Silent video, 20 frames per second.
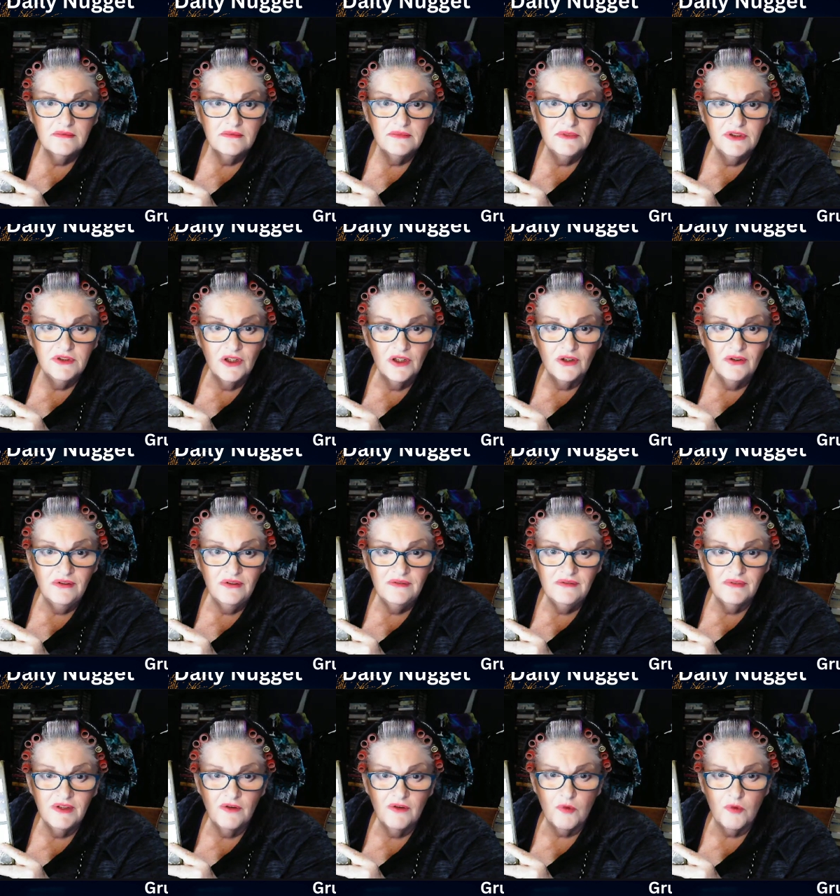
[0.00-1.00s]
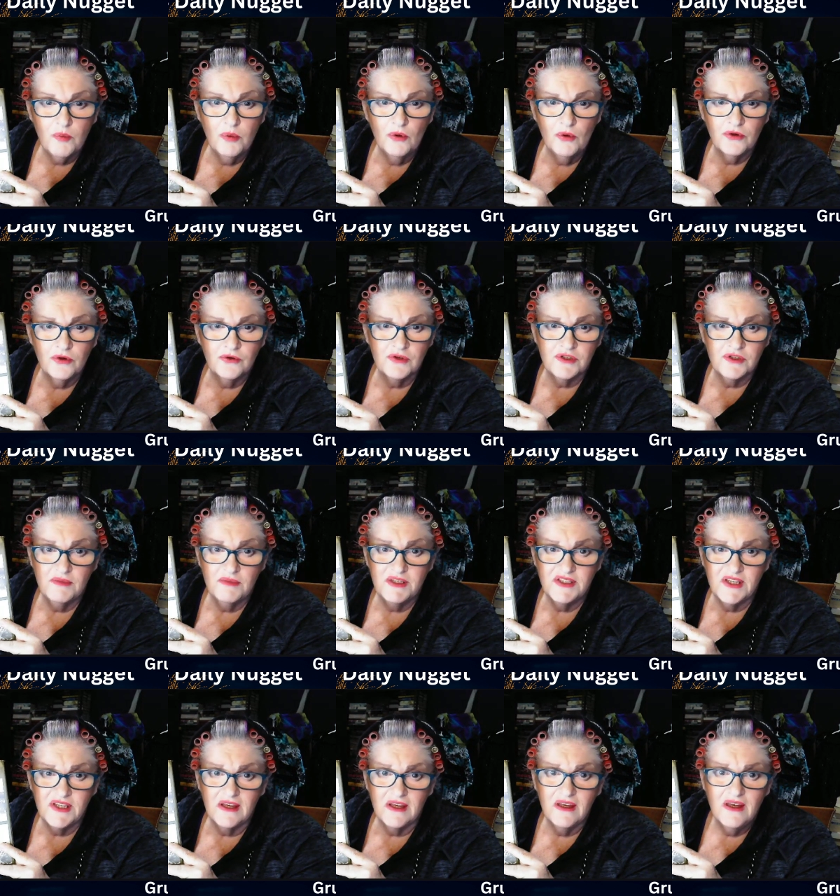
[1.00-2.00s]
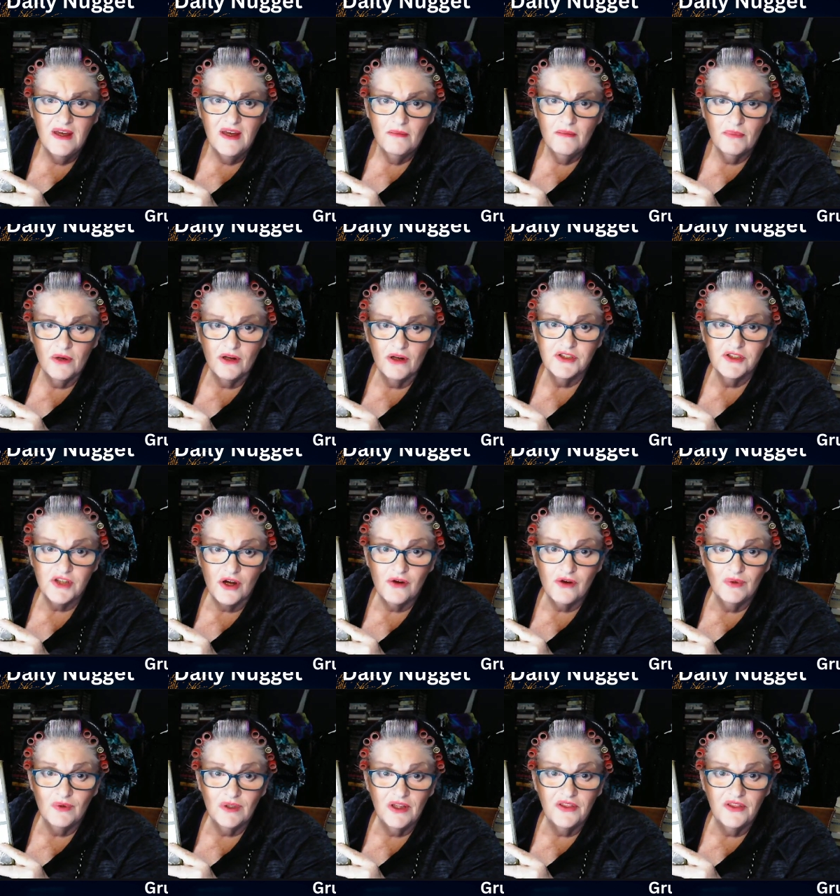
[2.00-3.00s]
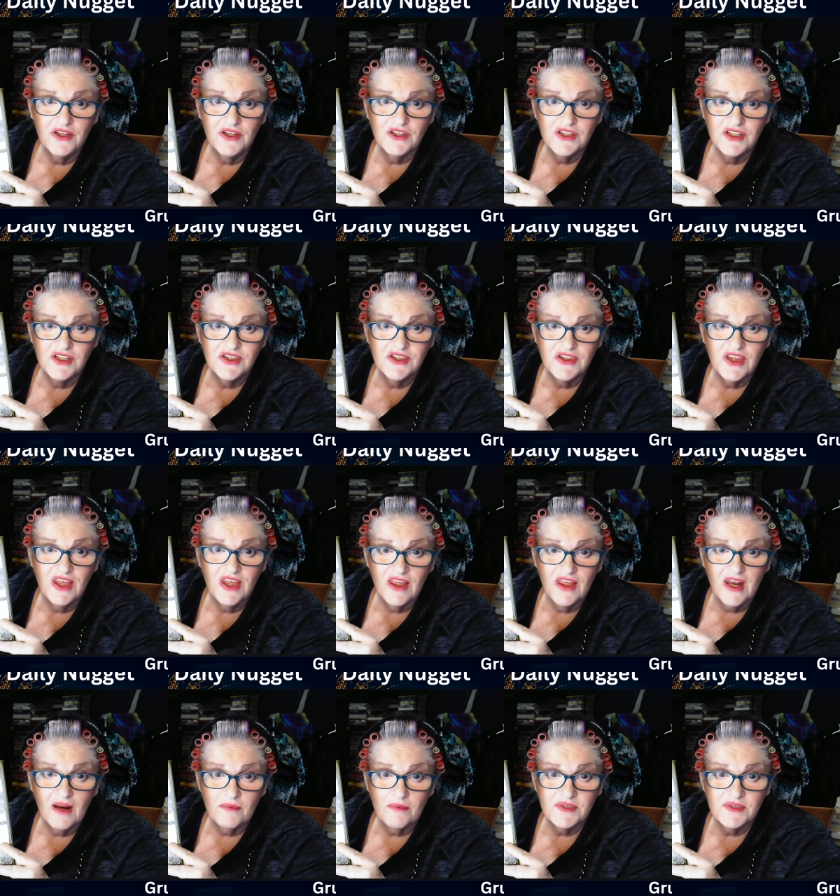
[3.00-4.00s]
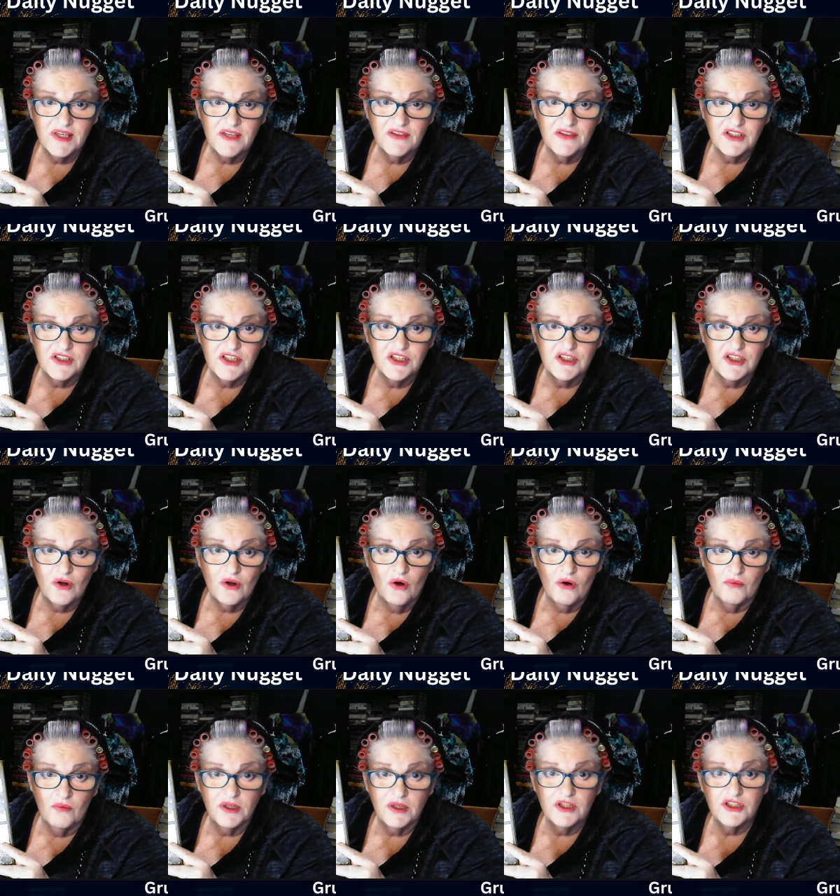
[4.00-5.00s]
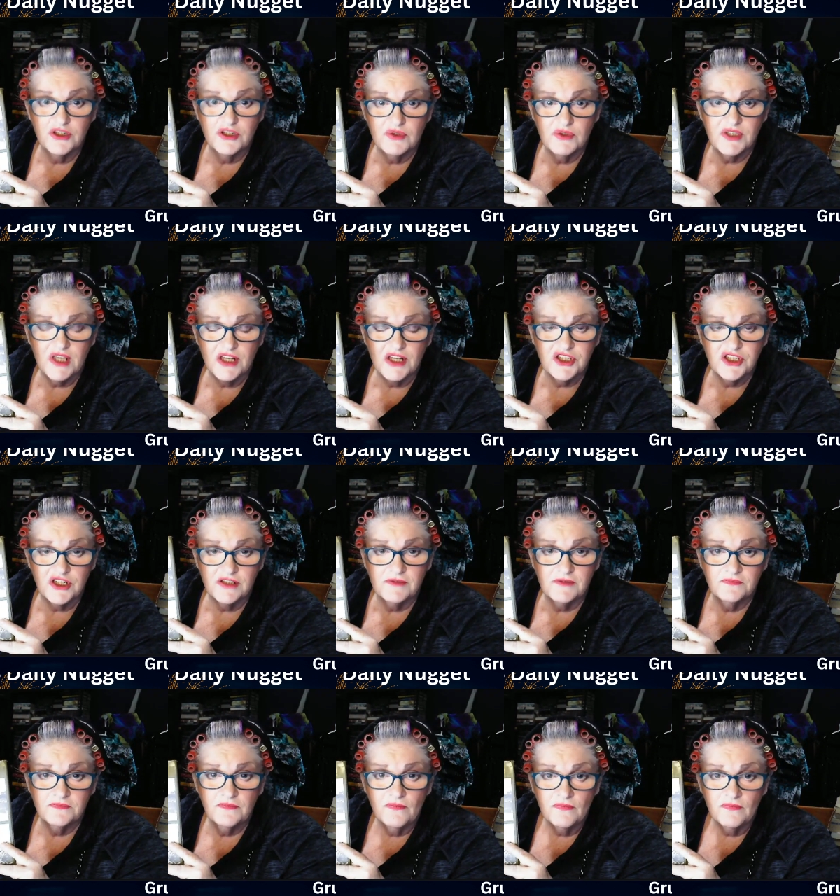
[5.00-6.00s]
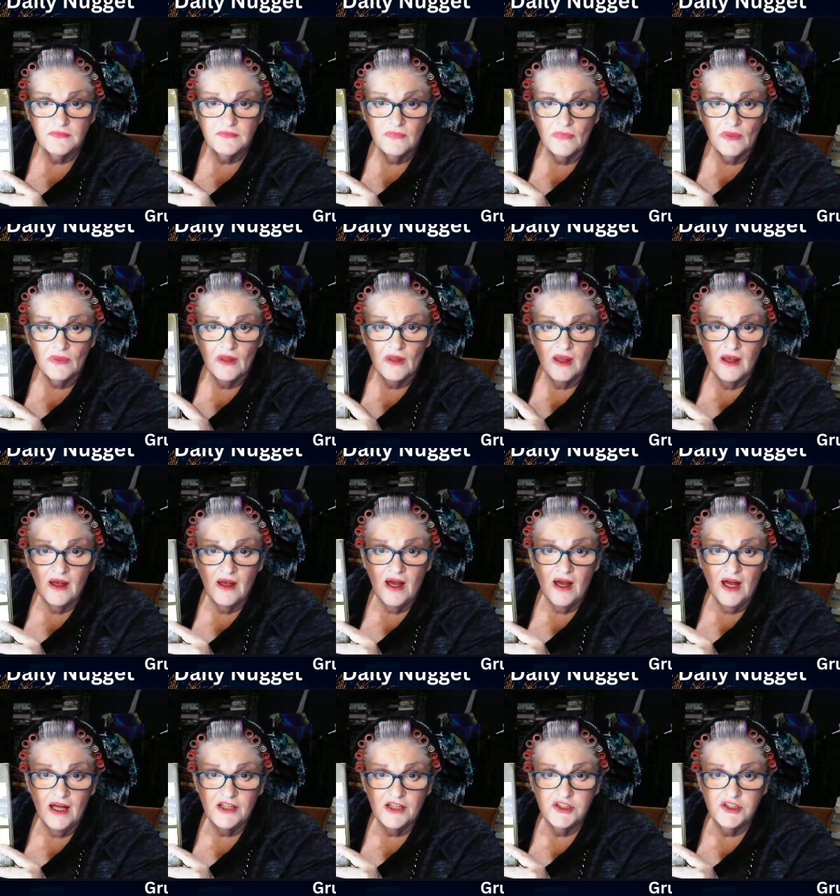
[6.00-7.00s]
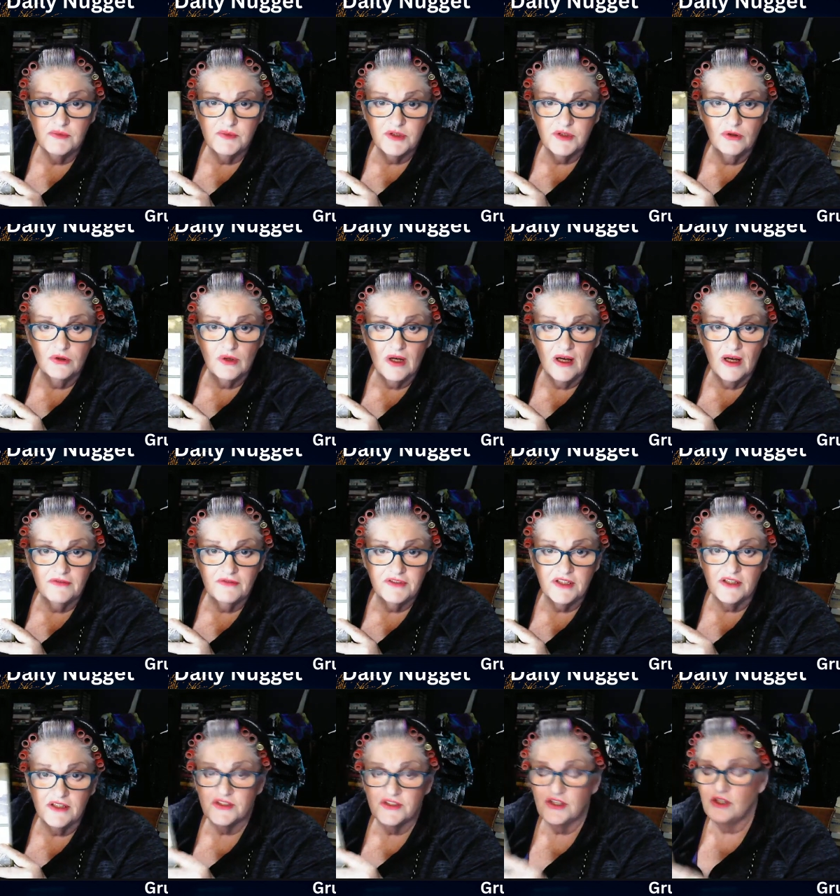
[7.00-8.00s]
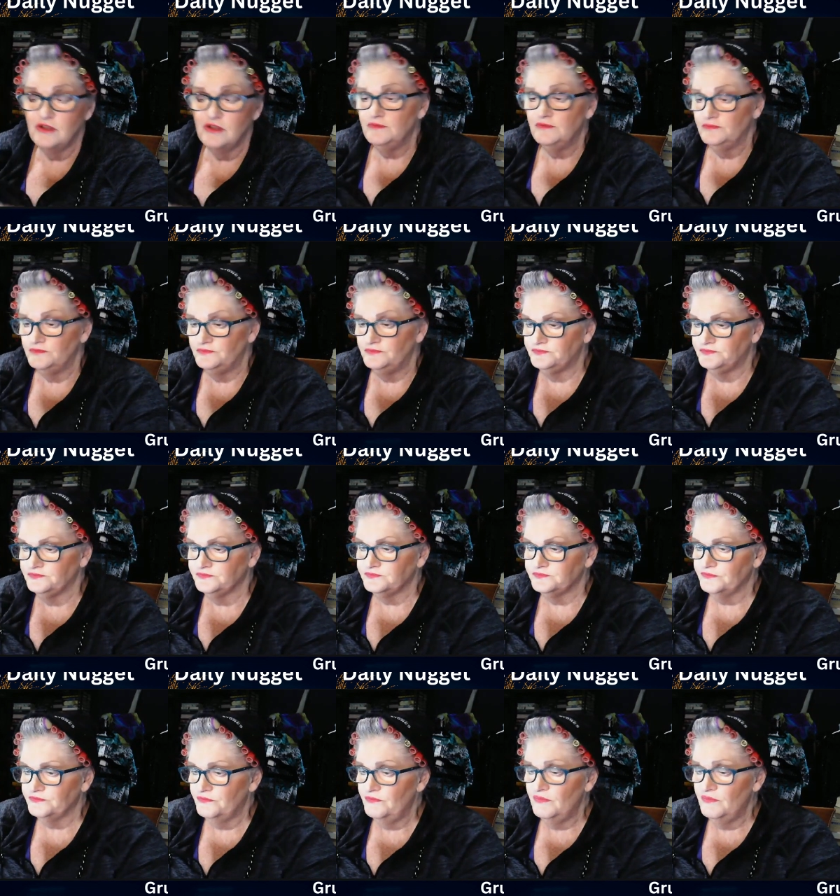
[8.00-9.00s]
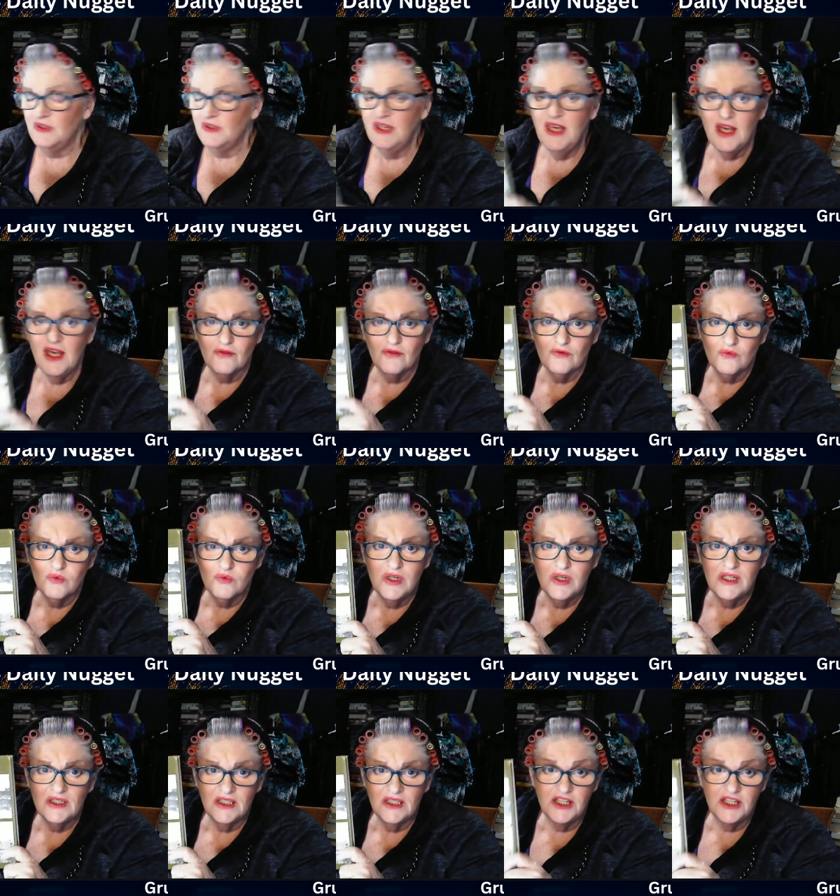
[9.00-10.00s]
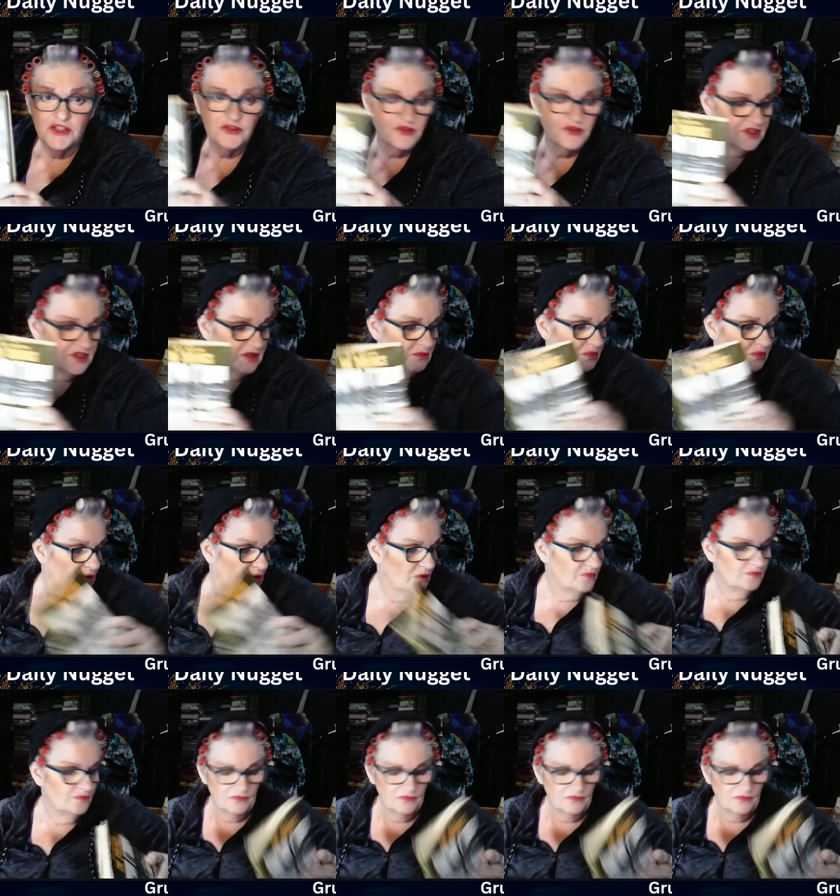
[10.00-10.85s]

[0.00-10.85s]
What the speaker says: They've reported her as missing, but I don't really think they're that upset that she's gone because she was such a hardship to look after. So, really interesting book.